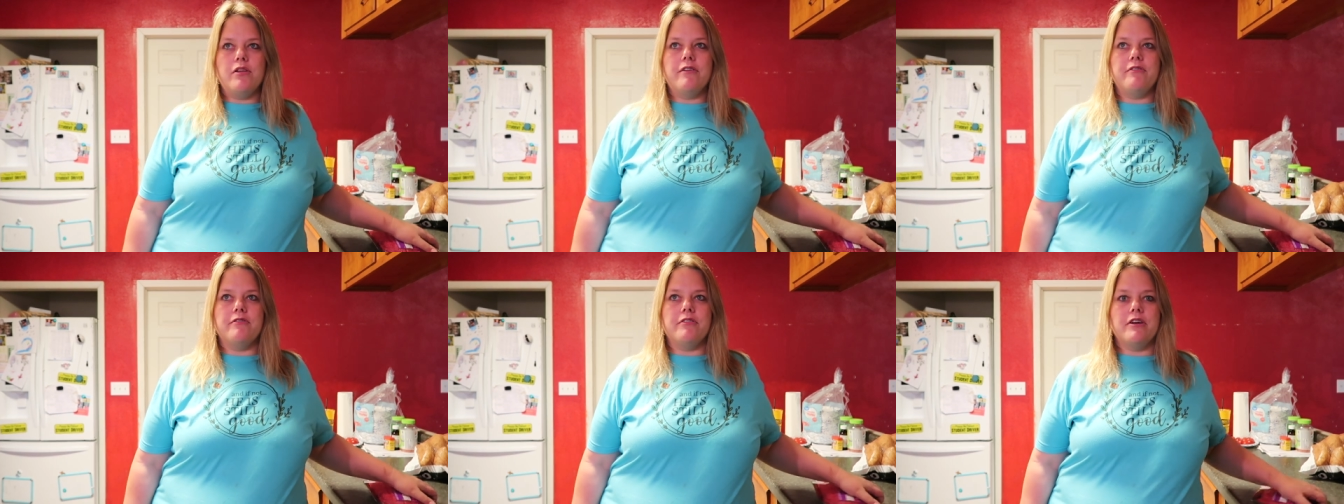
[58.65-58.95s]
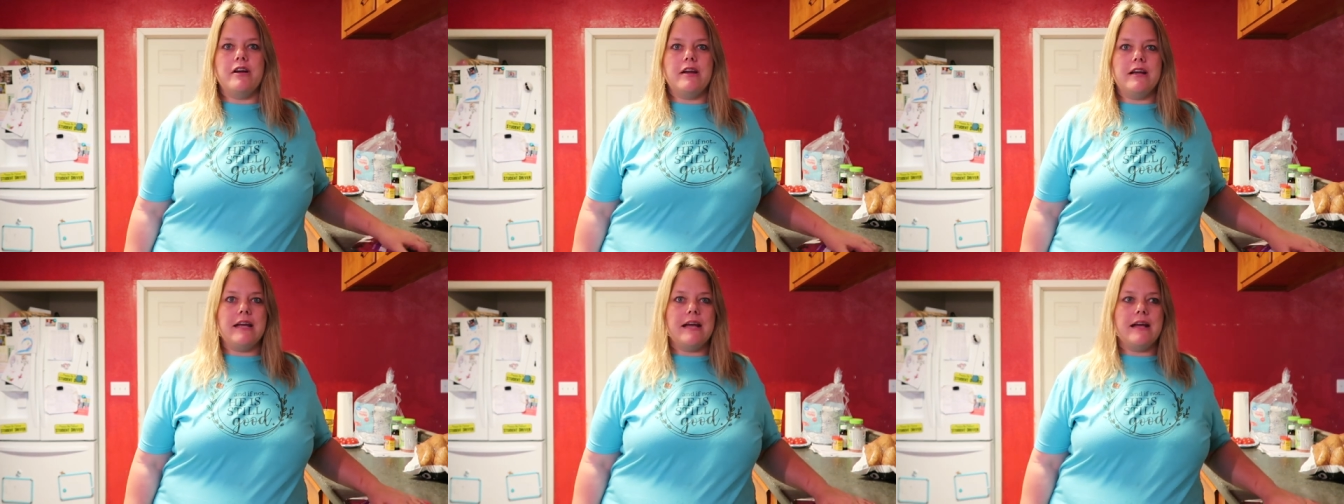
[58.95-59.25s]

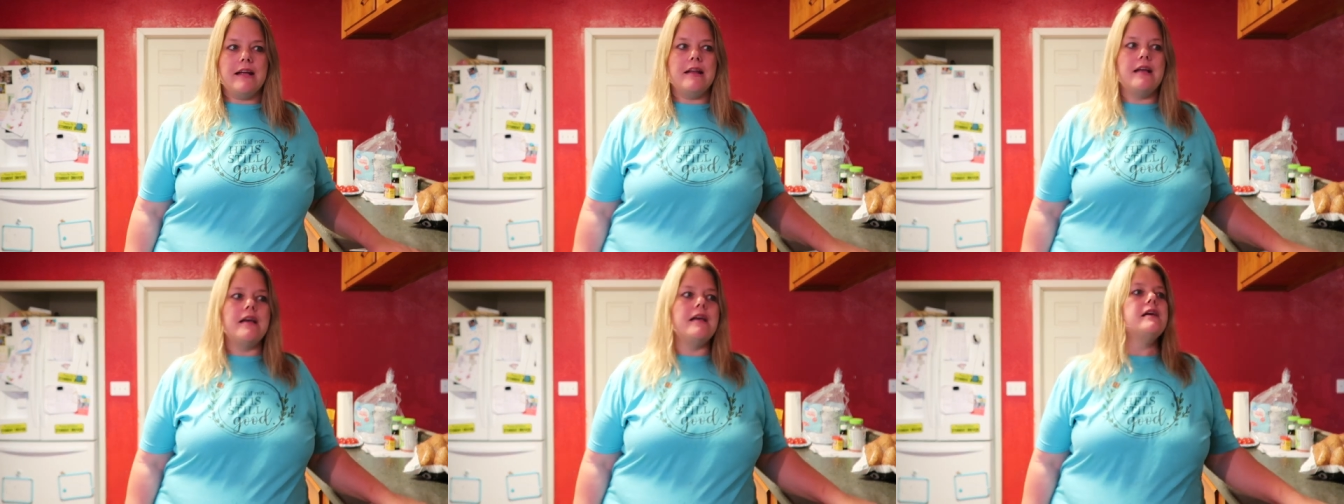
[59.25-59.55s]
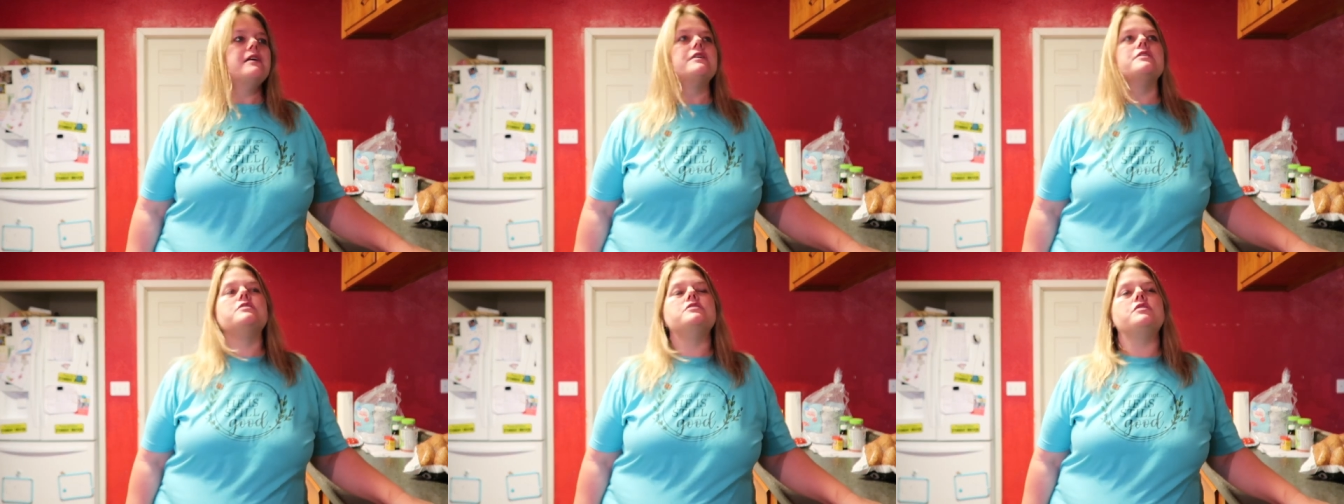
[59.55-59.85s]
over again
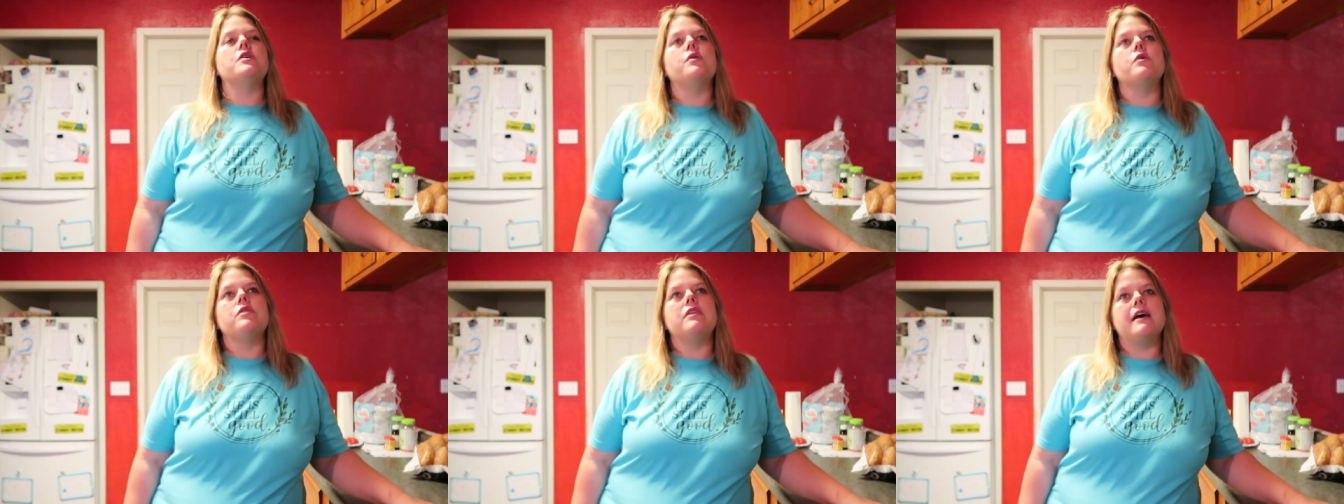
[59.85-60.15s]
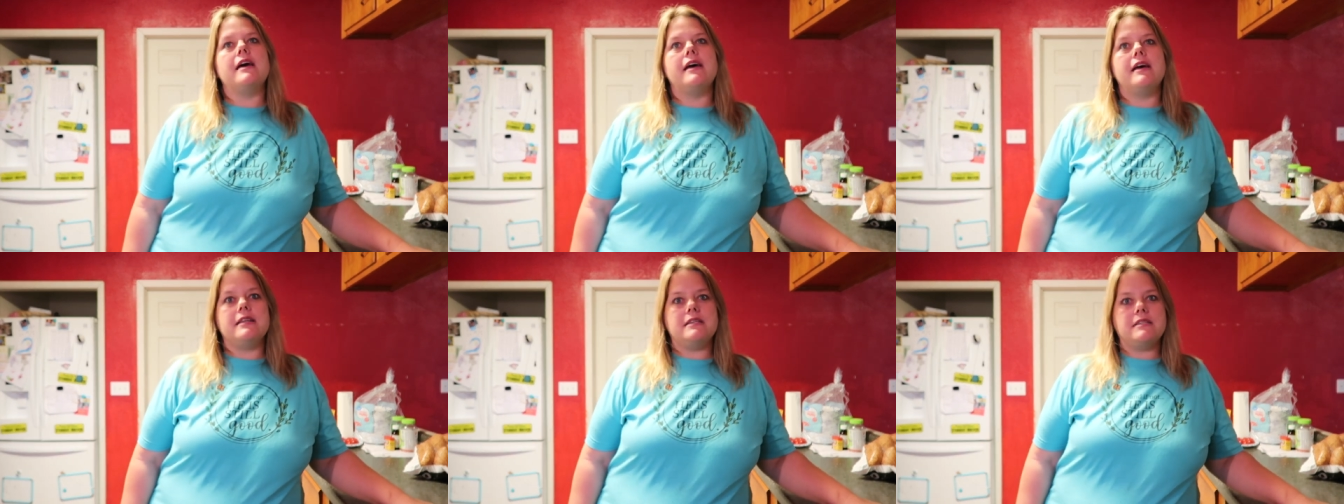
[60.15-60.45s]
so
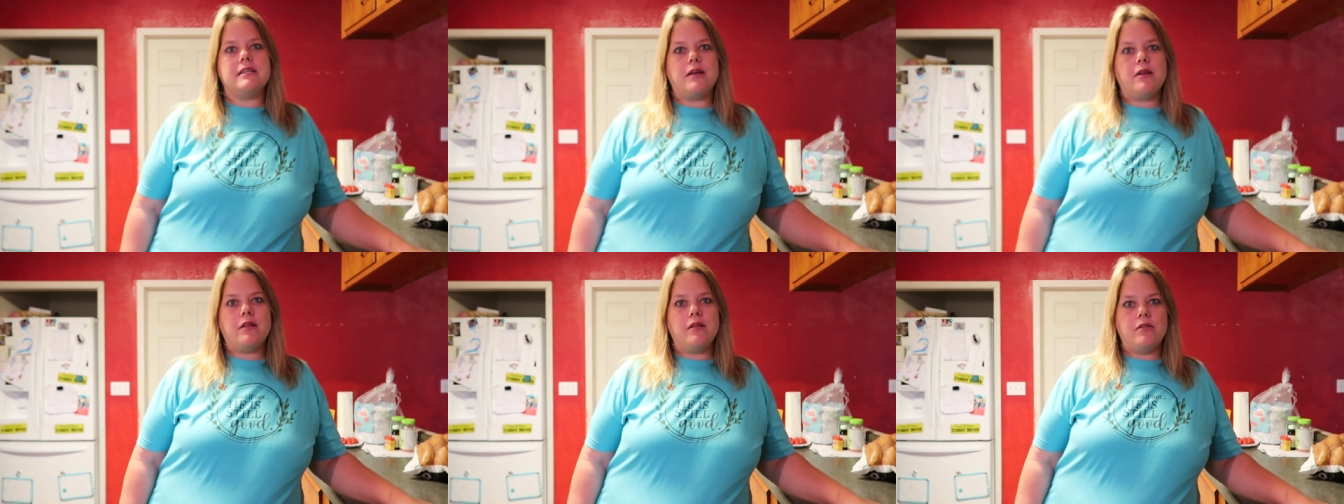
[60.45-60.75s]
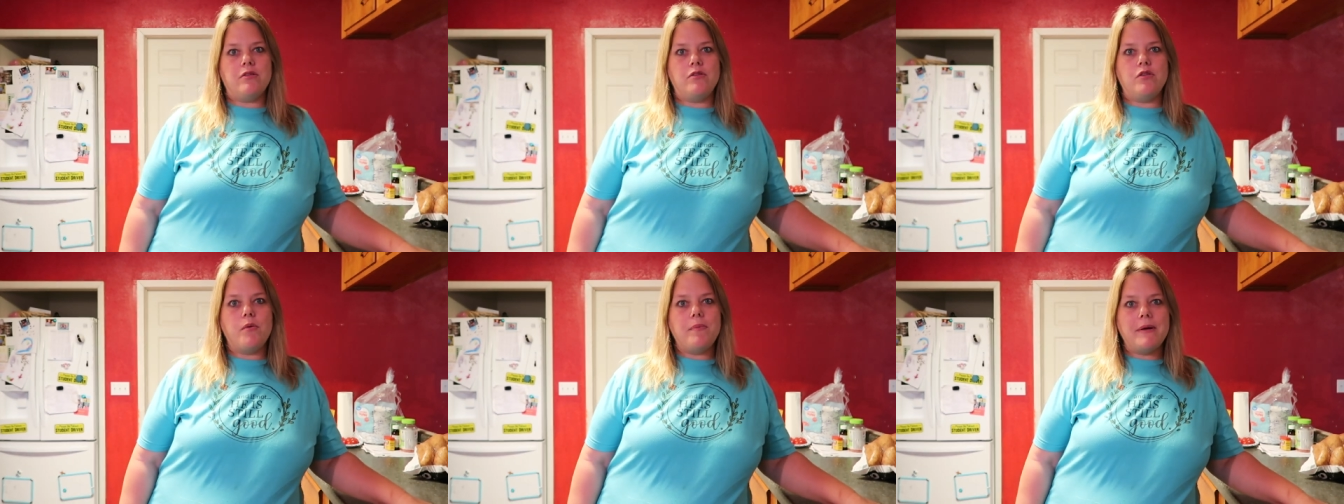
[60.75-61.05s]
that
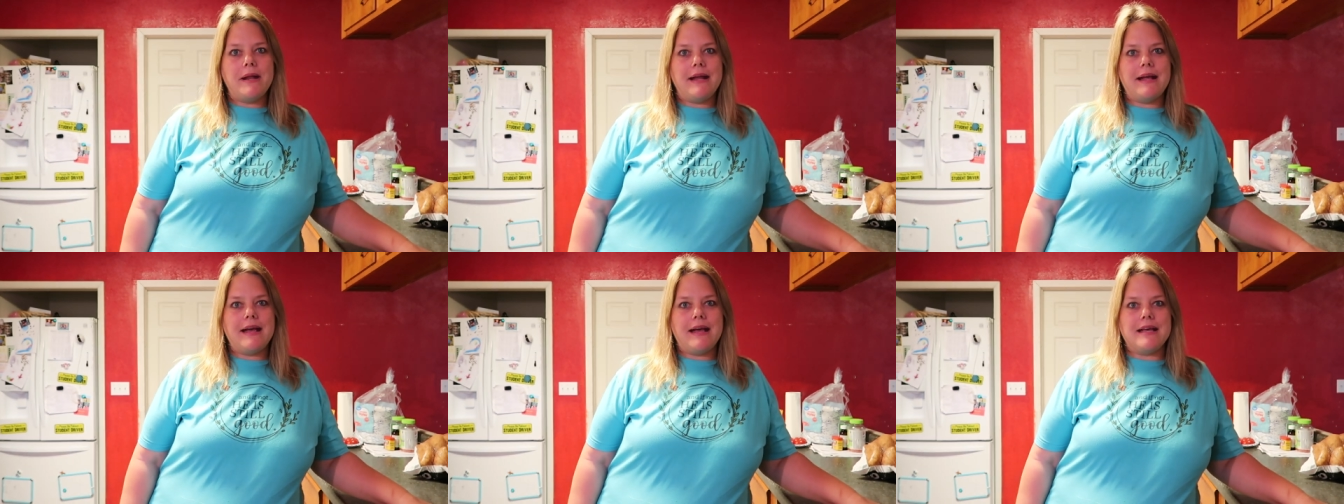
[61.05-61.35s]
nobody